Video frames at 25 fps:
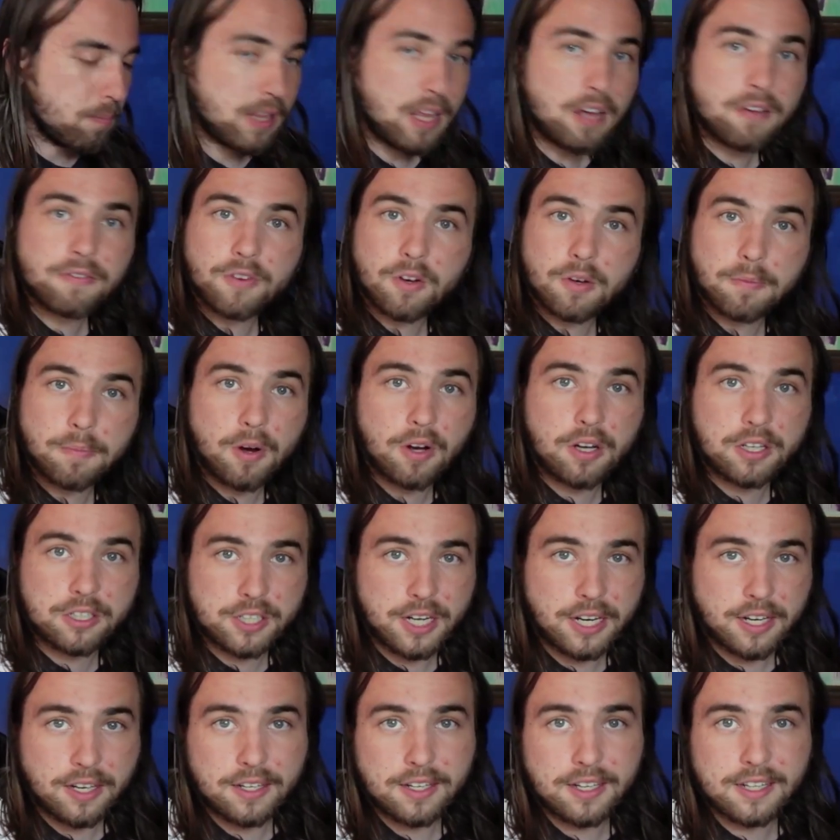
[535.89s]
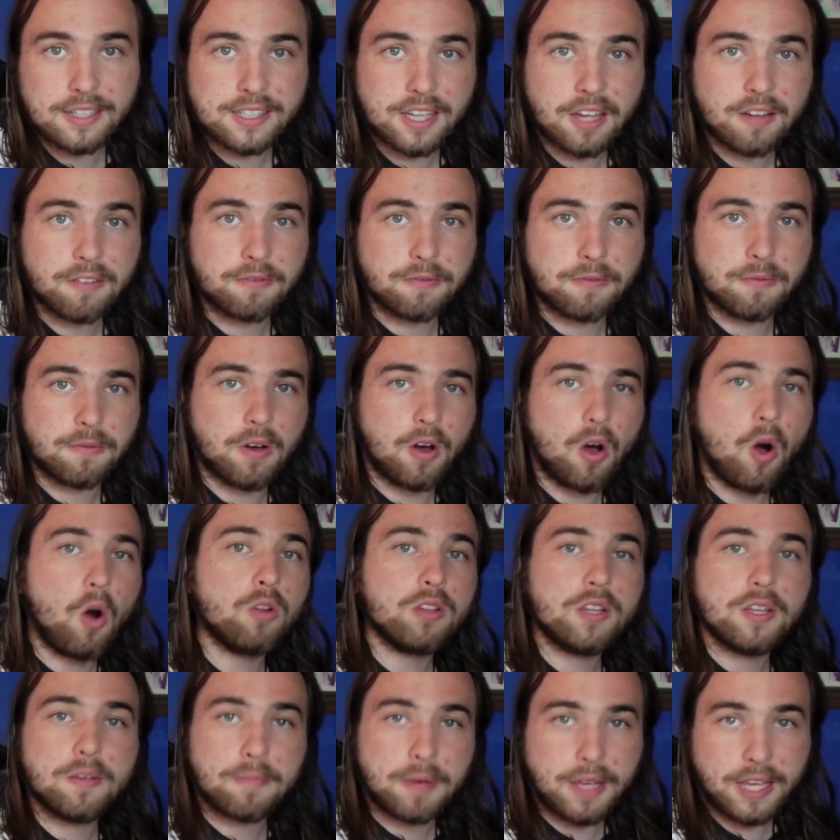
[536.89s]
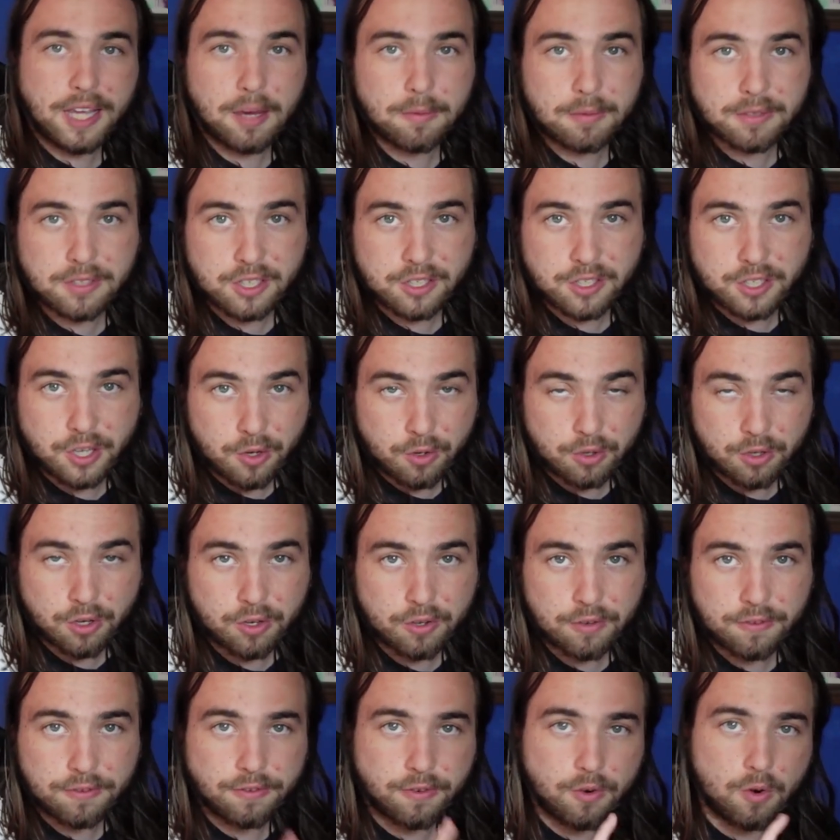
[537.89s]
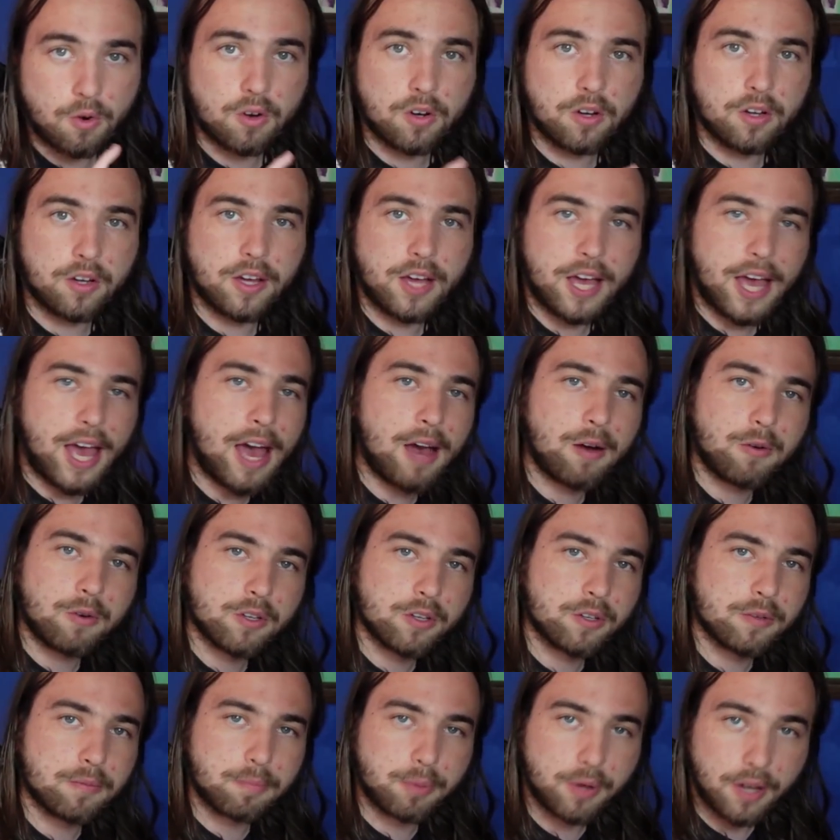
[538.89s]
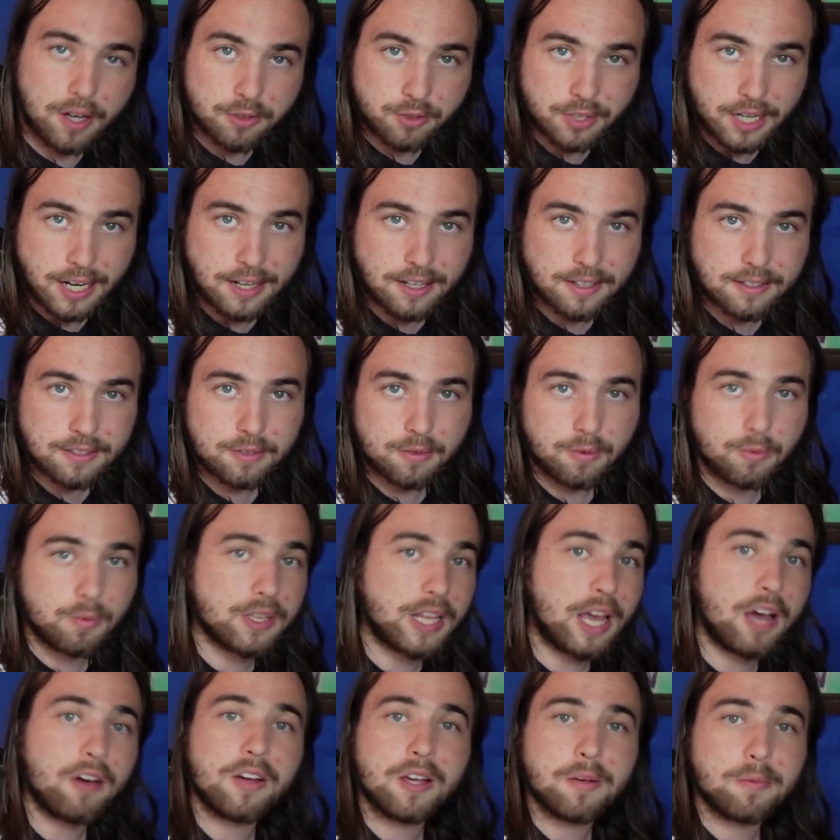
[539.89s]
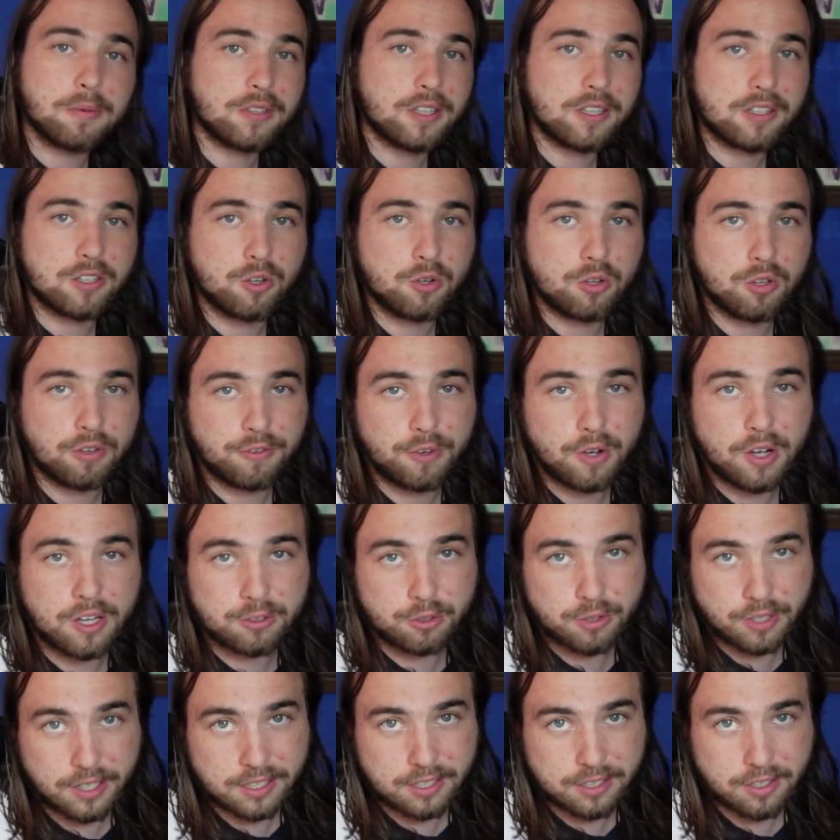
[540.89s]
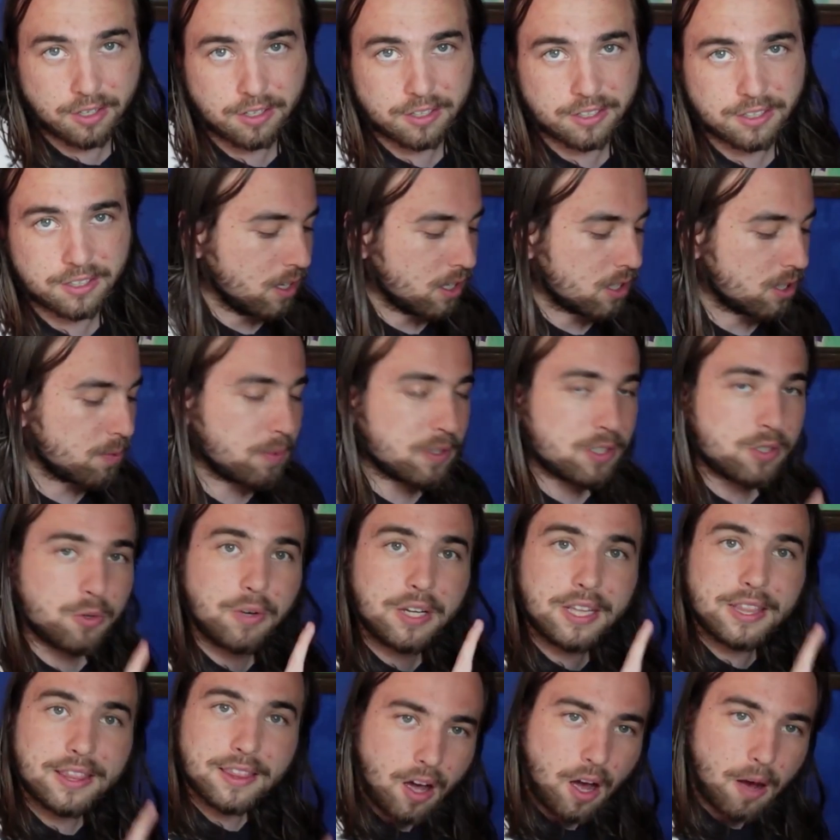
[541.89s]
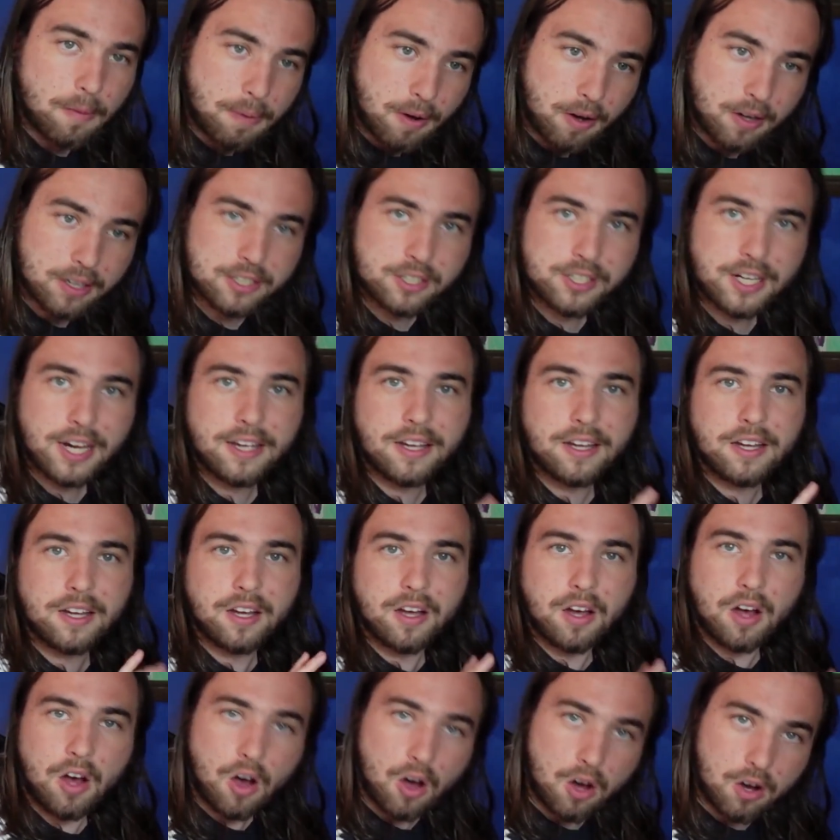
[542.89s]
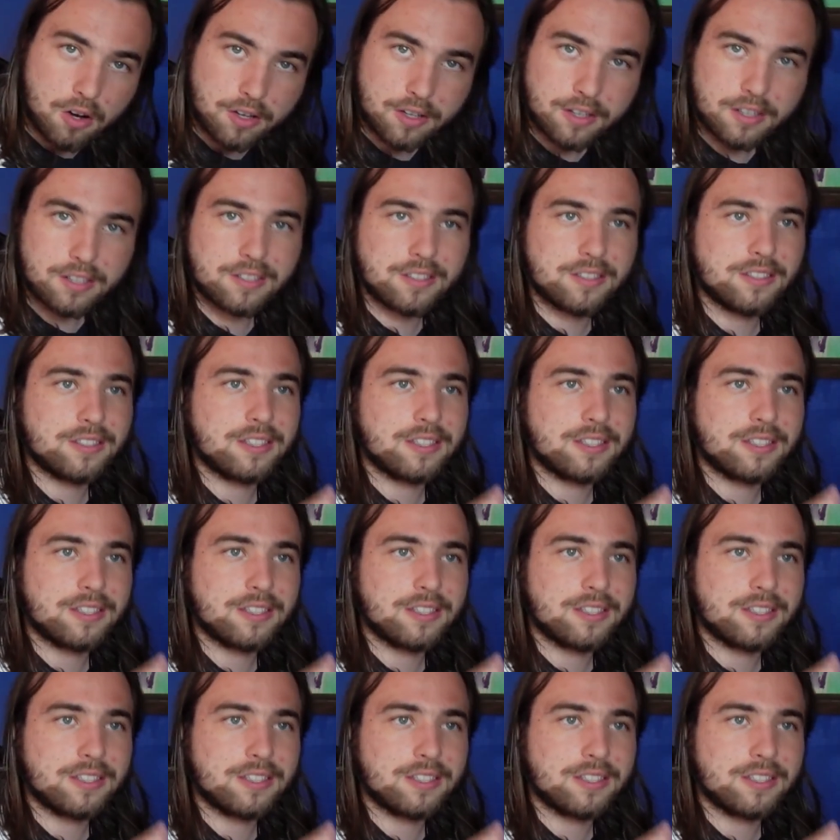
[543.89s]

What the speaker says: But now for Aparajaya, instead of only being able to tutor for our prayer dragons, we're now able to tutor for our Trickstars. So between Aparajaya, ours,